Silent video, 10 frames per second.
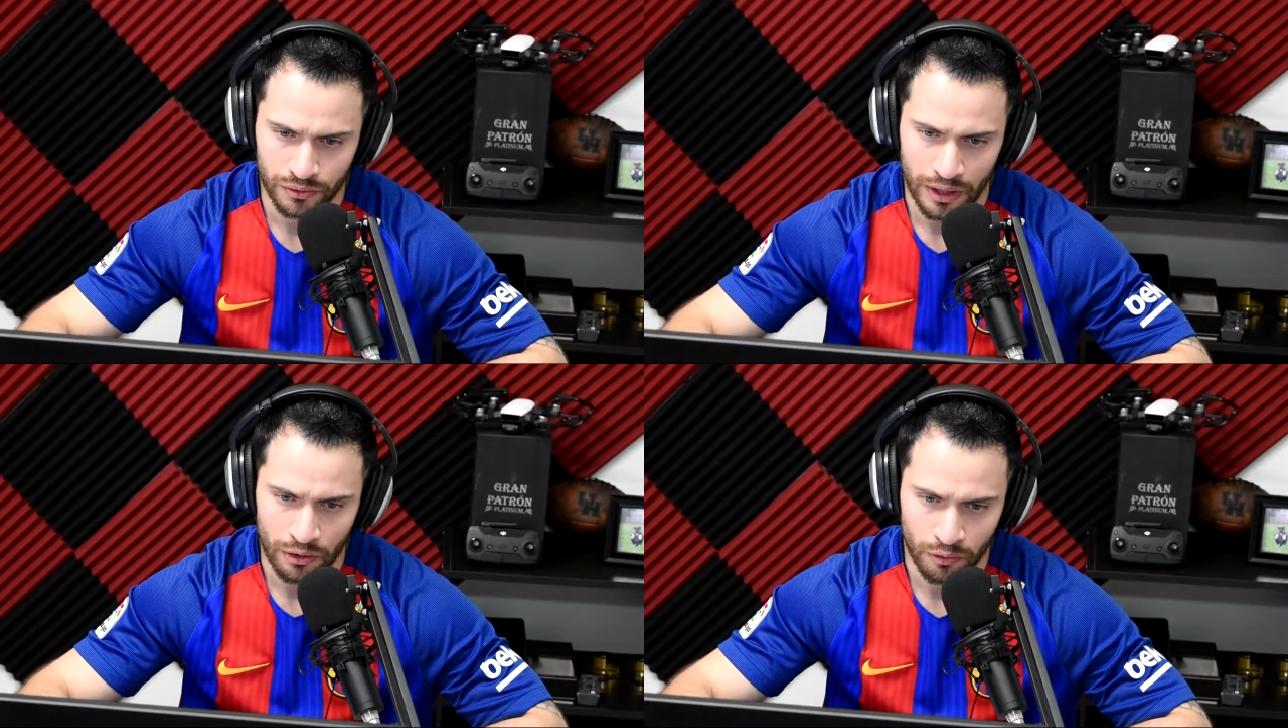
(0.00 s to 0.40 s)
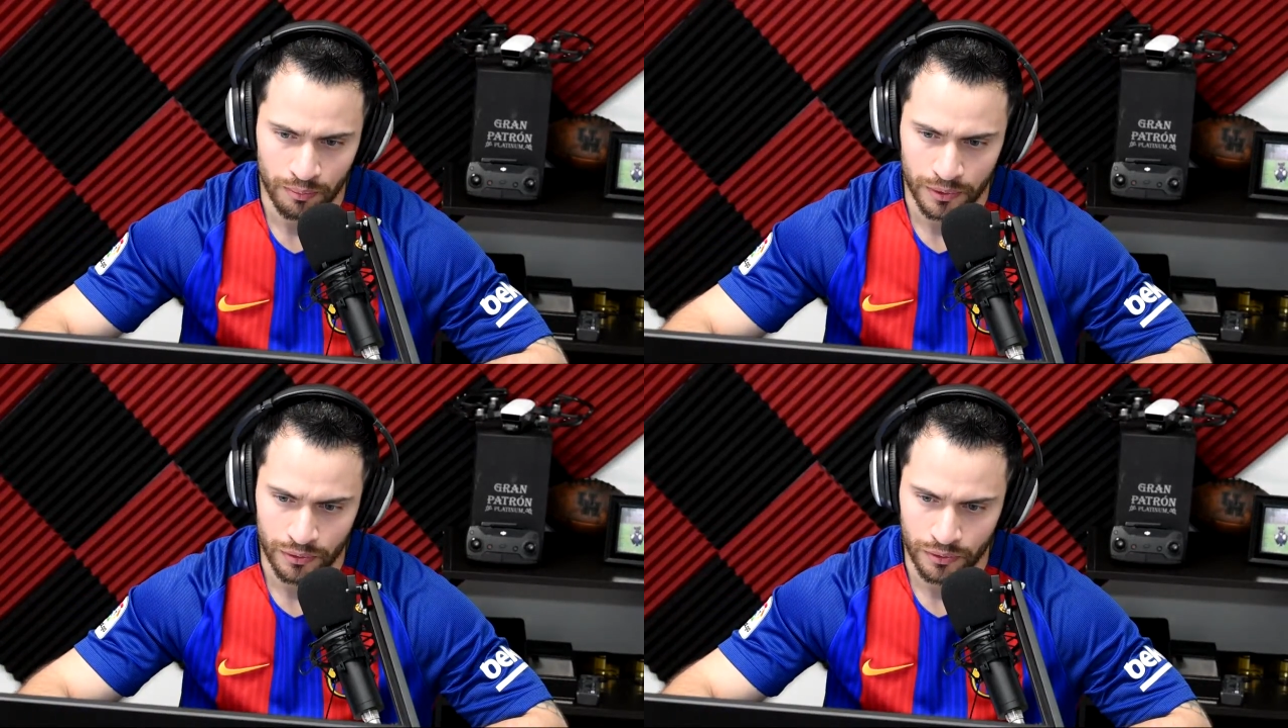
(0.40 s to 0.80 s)
I
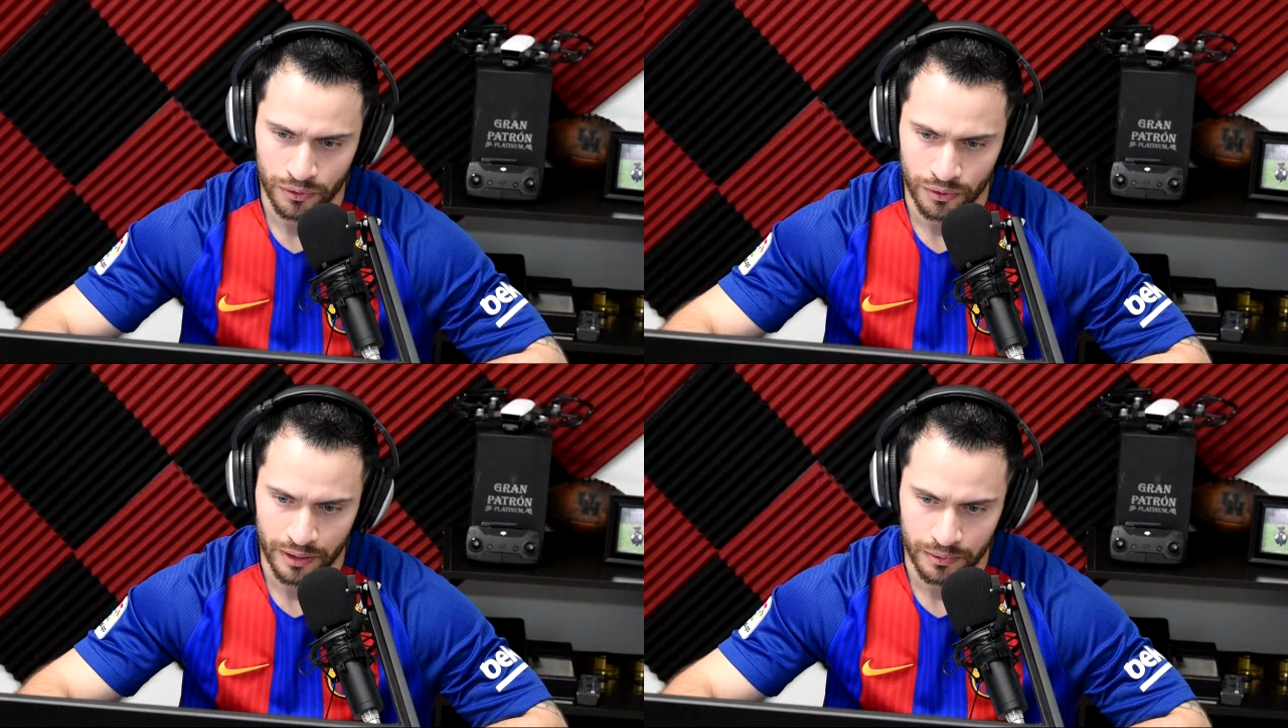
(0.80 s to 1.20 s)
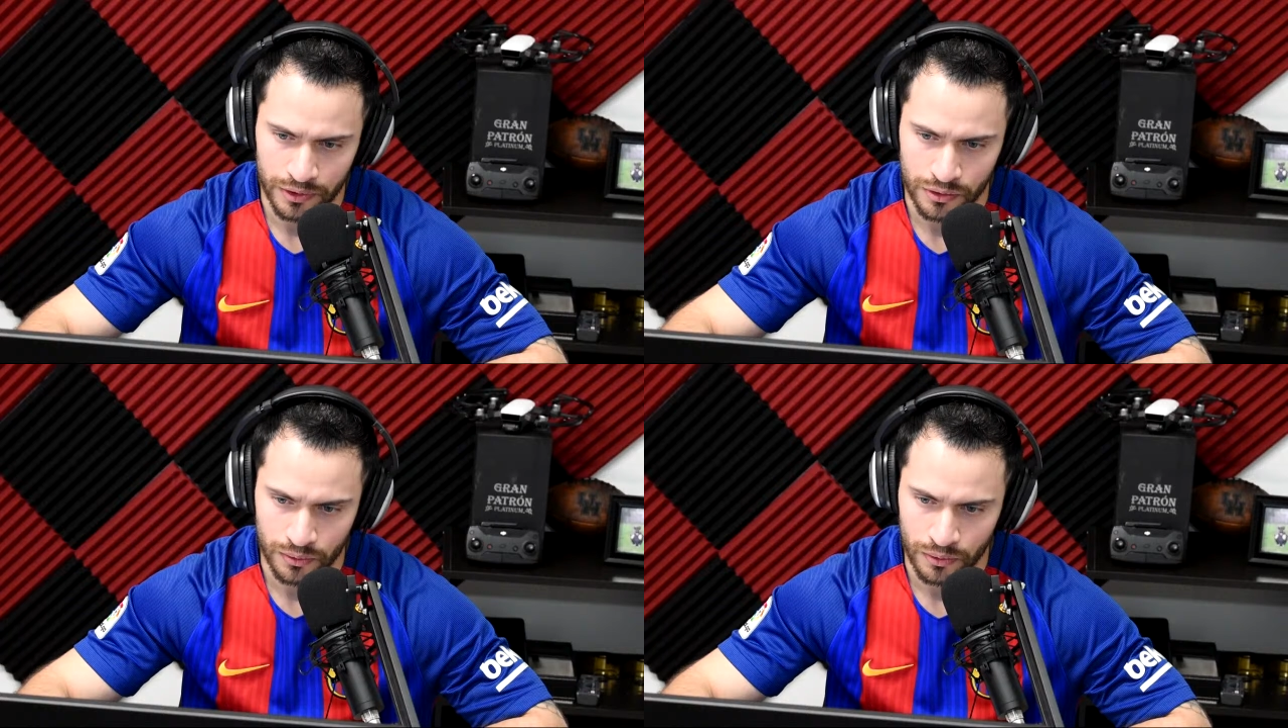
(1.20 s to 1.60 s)
hope you're able
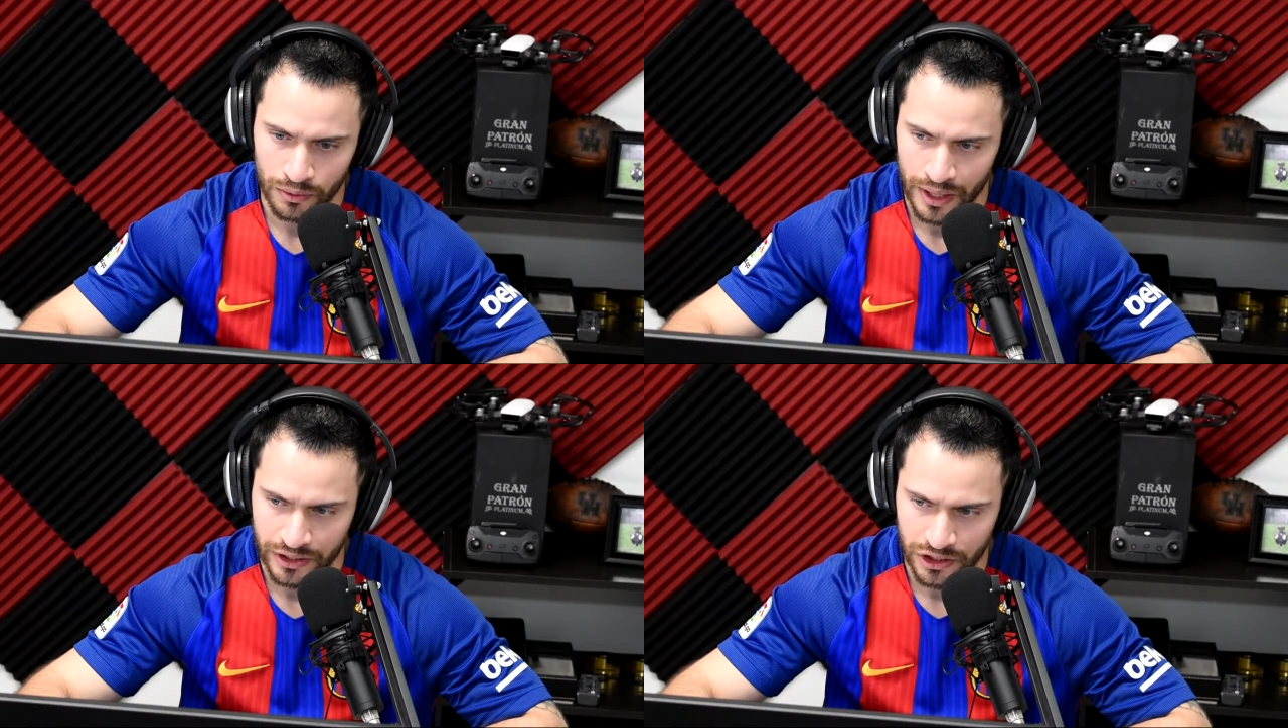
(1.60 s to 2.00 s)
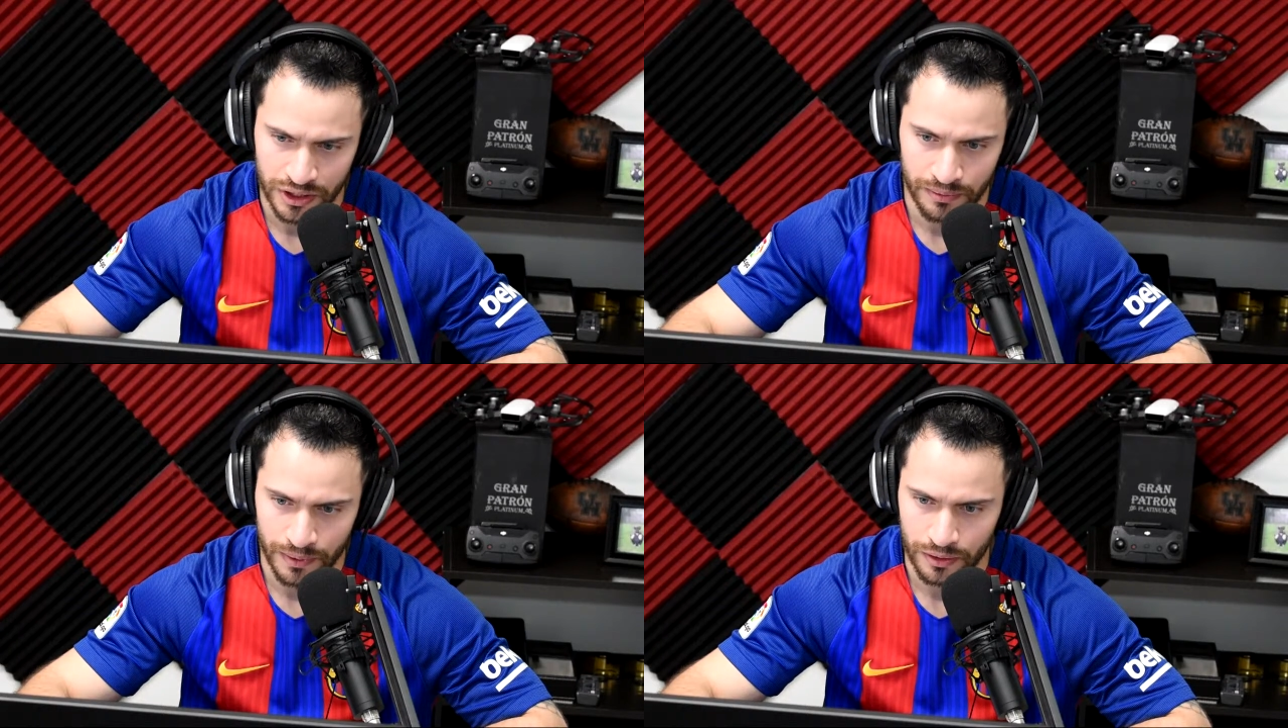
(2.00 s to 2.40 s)
to
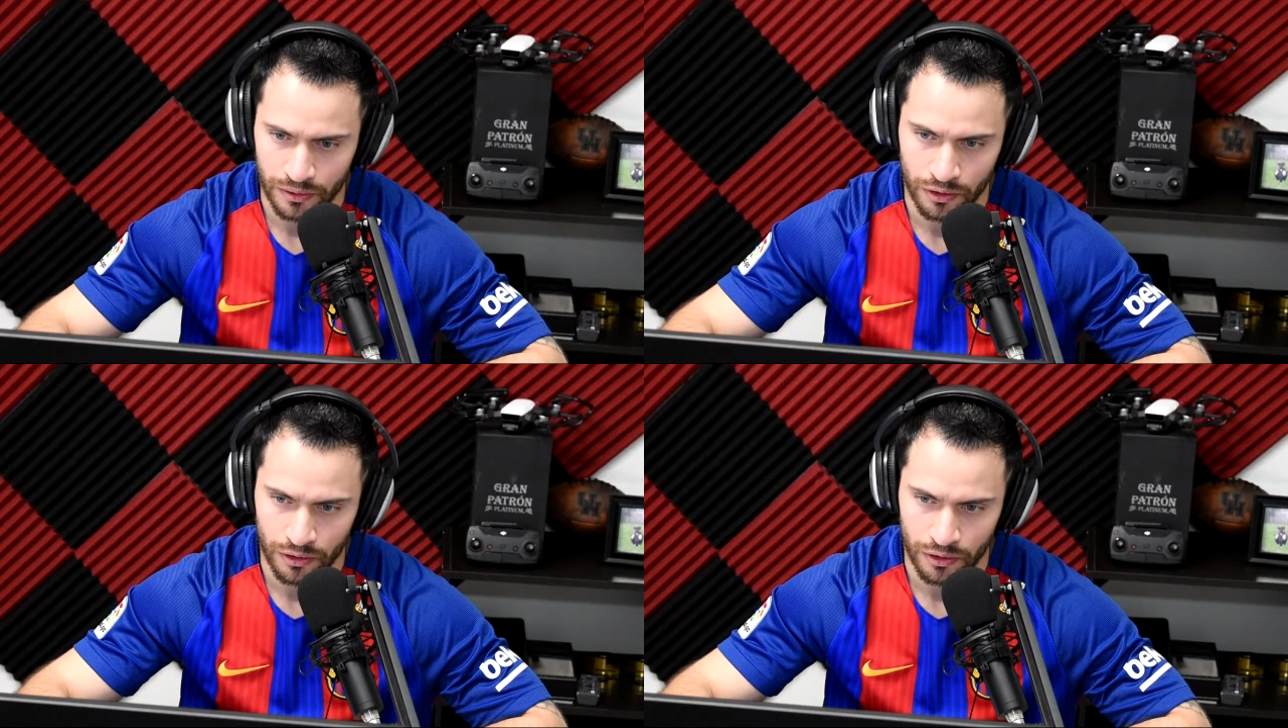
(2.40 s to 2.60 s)
achieve it,